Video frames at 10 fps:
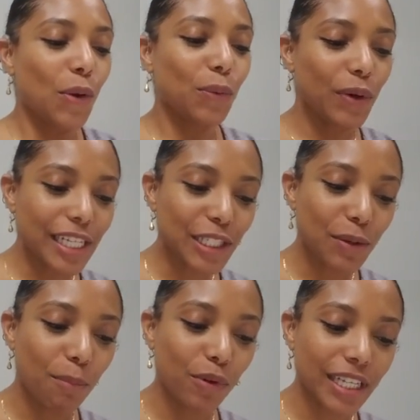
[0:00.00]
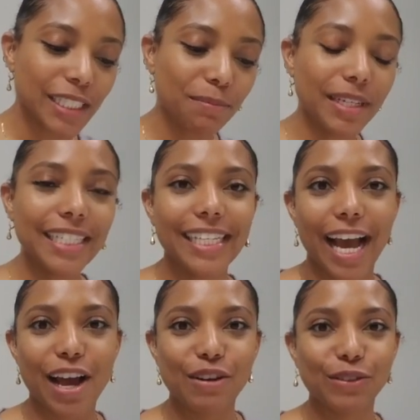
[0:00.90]
Which brings me
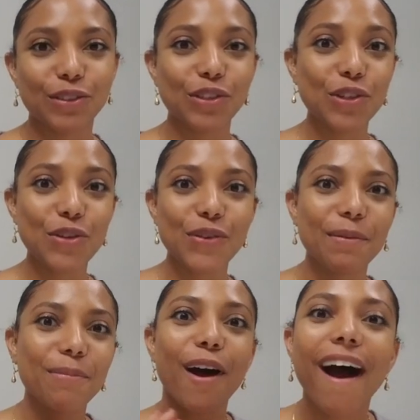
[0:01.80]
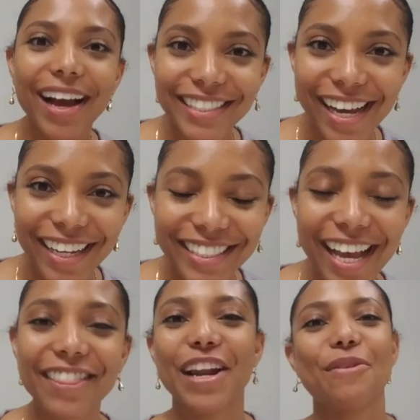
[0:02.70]
down to the project
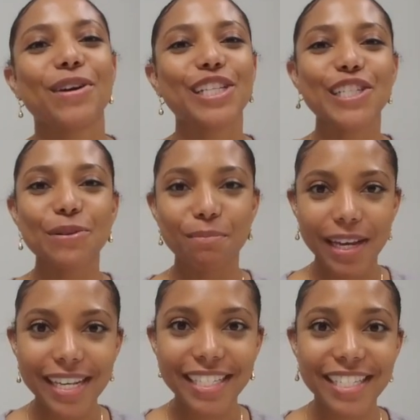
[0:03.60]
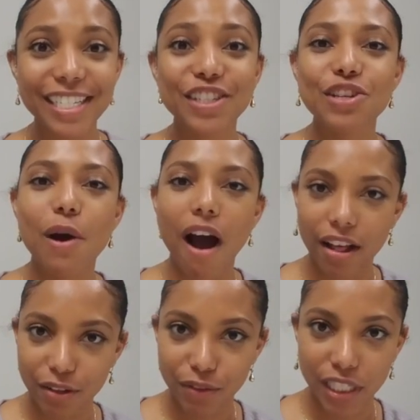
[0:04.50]
that I want to pitch to
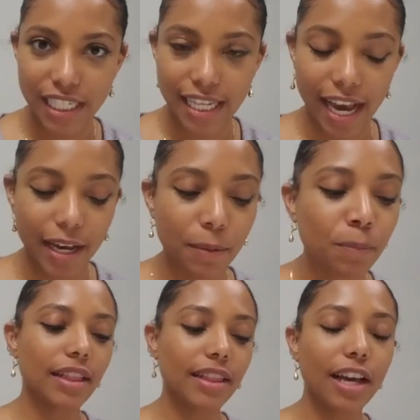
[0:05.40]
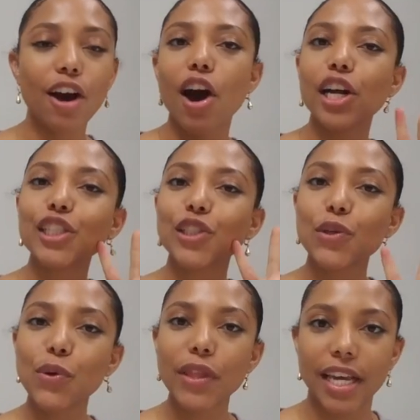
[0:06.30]
all of you today. There are
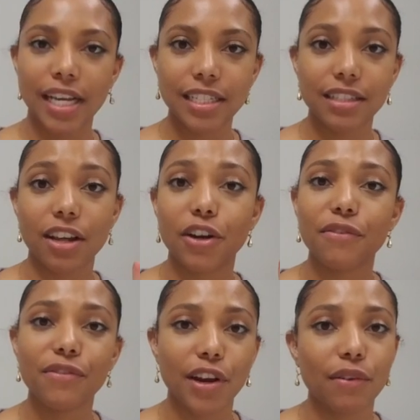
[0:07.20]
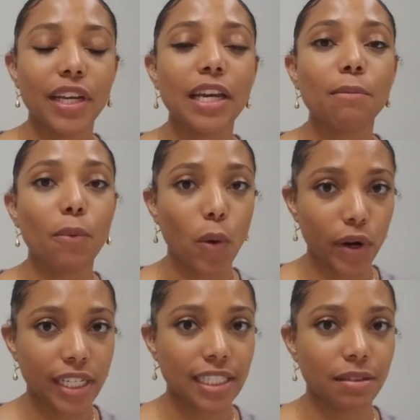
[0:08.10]
2 things that are very
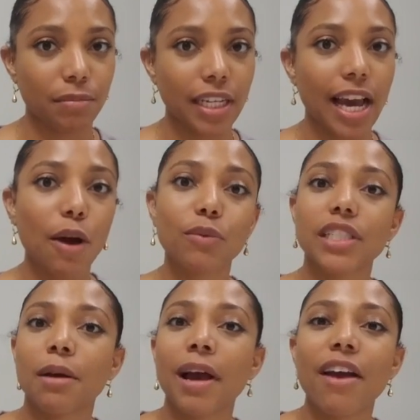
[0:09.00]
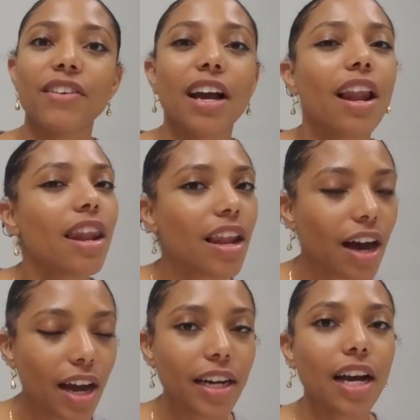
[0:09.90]
important to me and which I'm having a
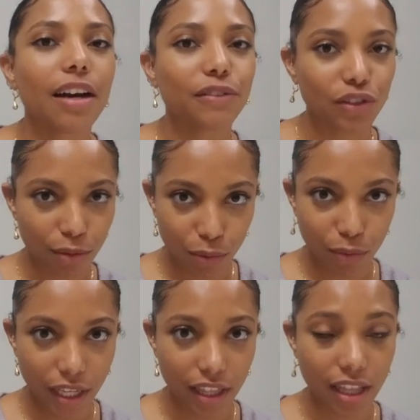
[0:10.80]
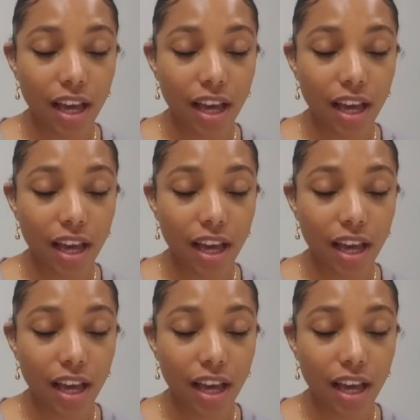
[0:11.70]
lot of trouble with.